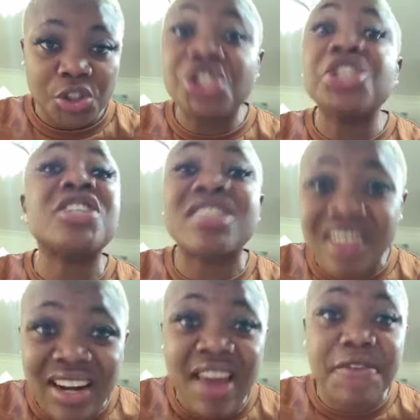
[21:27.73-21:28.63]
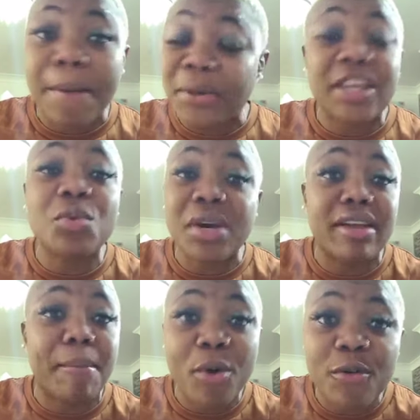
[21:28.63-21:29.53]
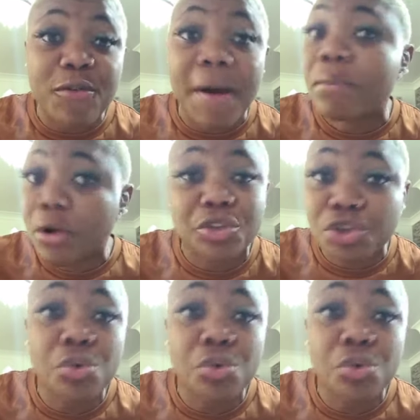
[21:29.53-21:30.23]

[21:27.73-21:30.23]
She's clever, picking where they're born for abroad.